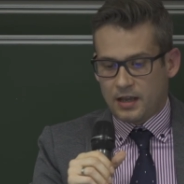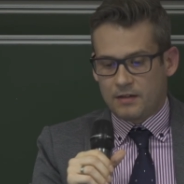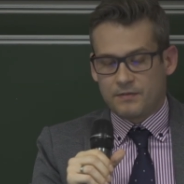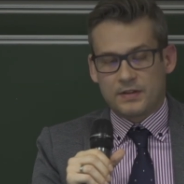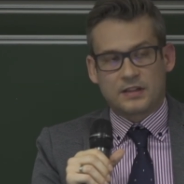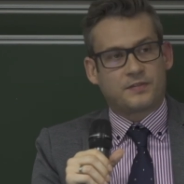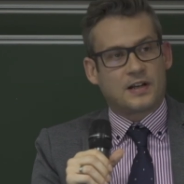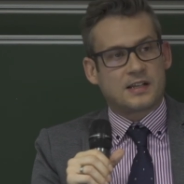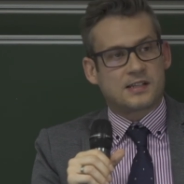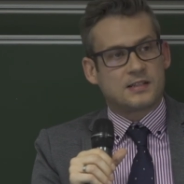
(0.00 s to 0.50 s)

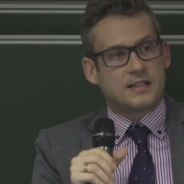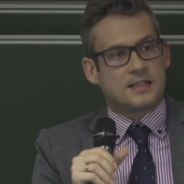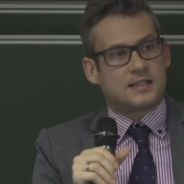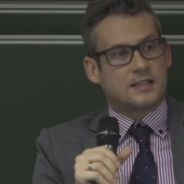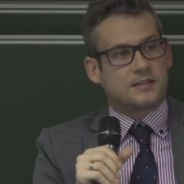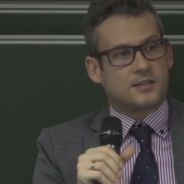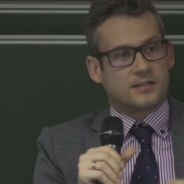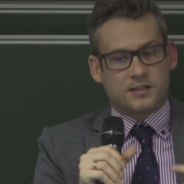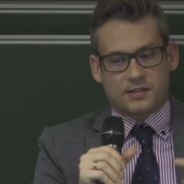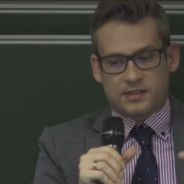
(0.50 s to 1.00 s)
with
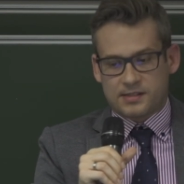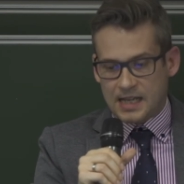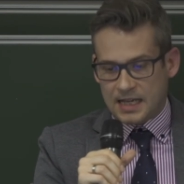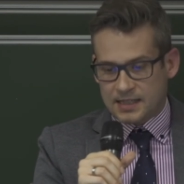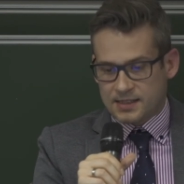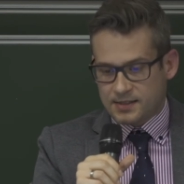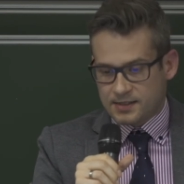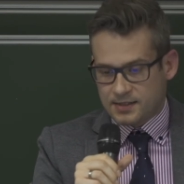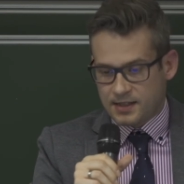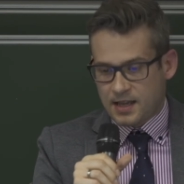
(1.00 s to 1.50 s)
facilitated
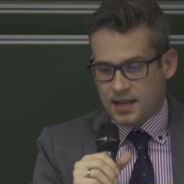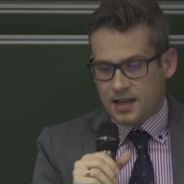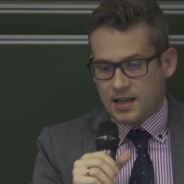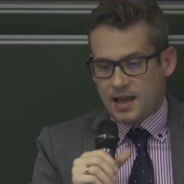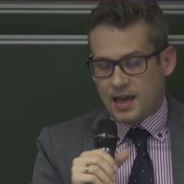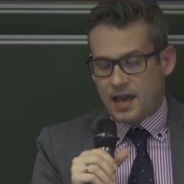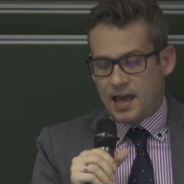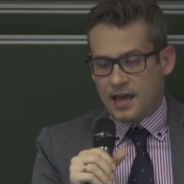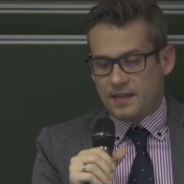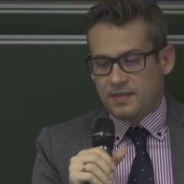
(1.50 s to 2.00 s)
access
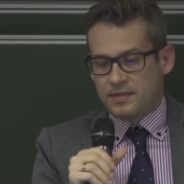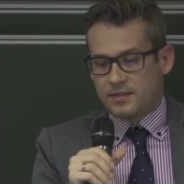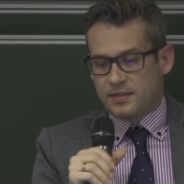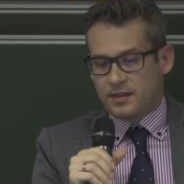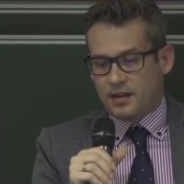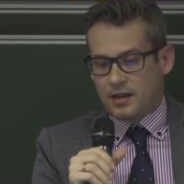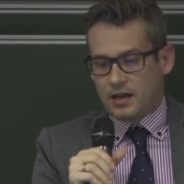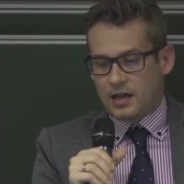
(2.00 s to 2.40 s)
and